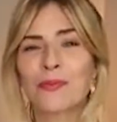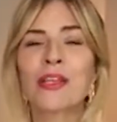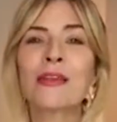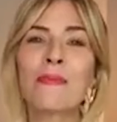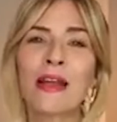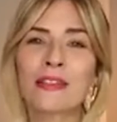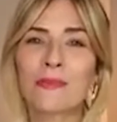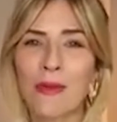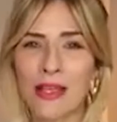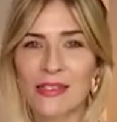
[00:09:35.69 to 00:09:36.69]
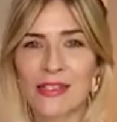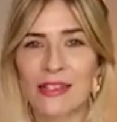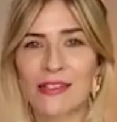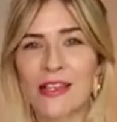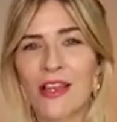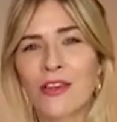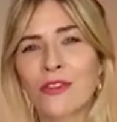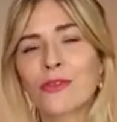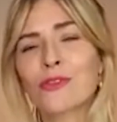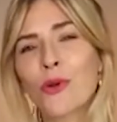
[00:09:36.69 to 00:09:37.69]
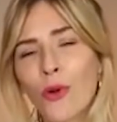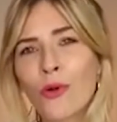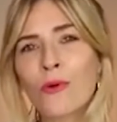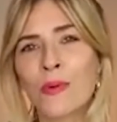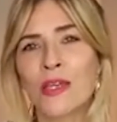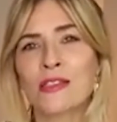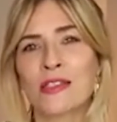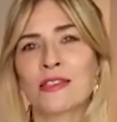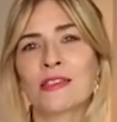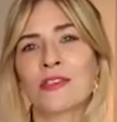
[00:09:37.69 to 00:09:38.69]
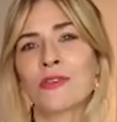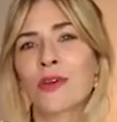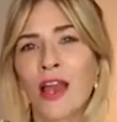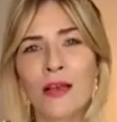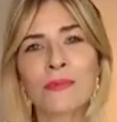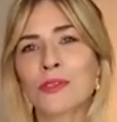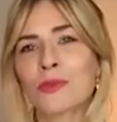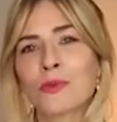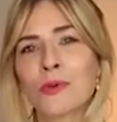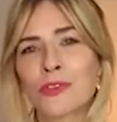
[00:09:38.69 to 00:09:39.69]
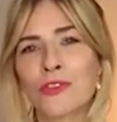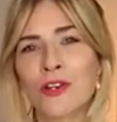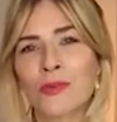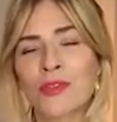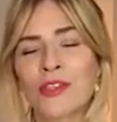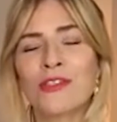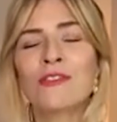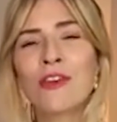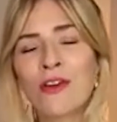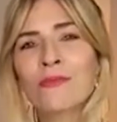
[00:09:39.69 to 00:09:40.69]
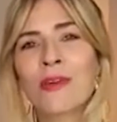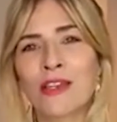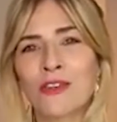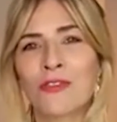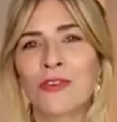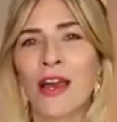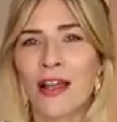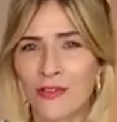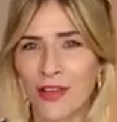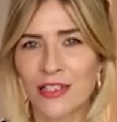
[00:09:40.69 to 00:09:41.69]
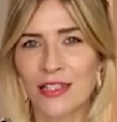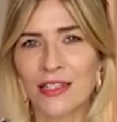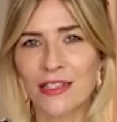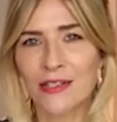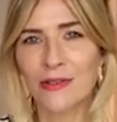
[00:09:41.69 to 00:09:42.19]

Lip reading: Bring it back to basics, those core pieces in your capsule wardrobe that you know make you feel elevated.